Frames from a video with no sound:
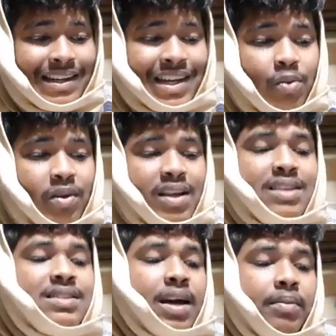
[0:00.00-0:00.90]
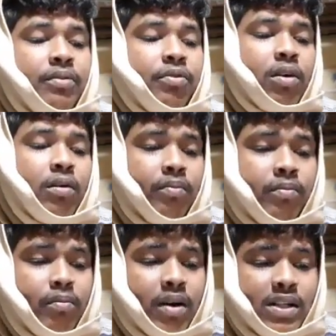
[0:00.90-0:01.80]
numericals coming
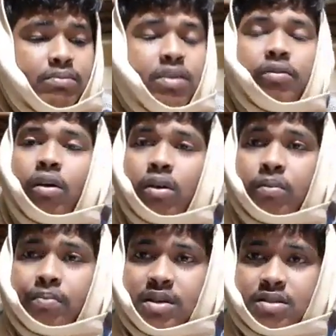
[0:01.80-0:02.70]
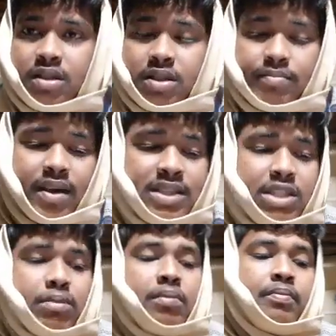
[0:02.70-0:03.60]
from mass by volume percentage.
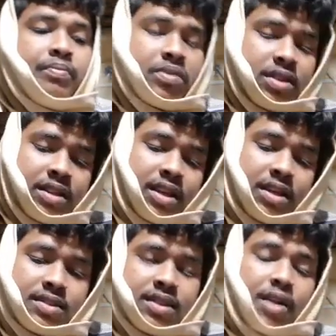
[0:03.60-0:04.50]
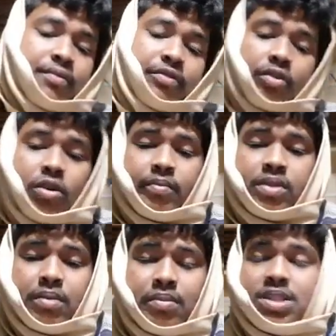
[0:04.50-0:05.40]
Maximum things come from
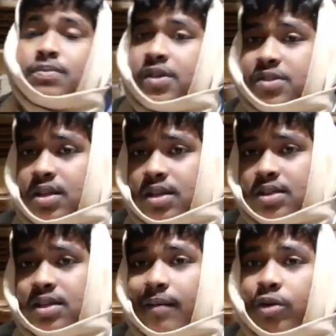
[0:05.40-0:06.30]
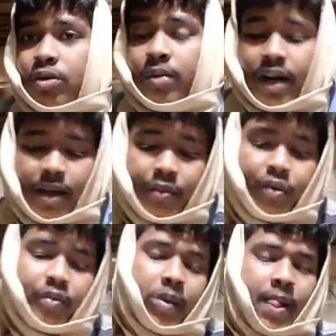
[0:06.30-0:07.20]
the mass percentage, W by
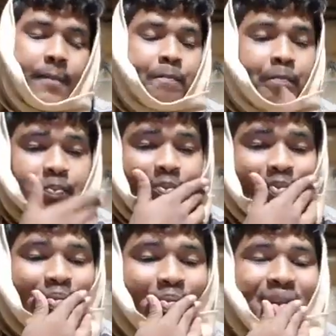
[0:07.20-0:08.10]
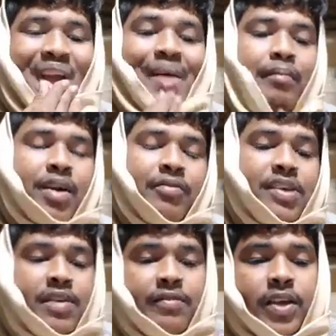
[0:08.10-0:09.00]
W, but
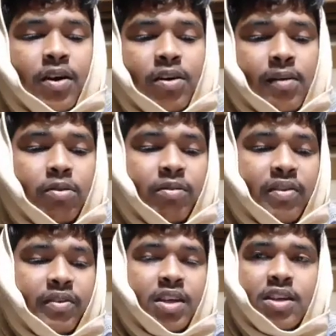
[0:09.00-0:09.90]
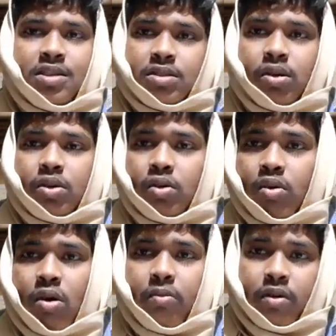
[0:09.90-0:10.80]
V by V or W by V is not too
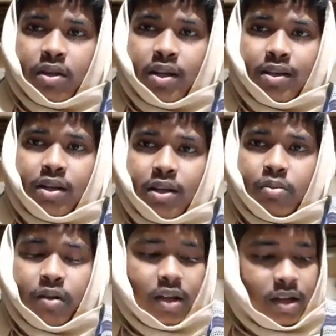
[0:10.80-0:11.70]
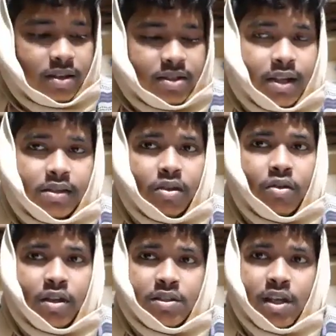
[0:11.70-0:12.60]
common in the numericals as
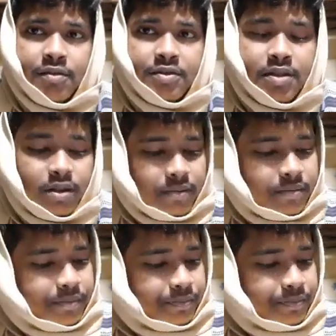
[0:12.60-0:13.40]
long as I have seen.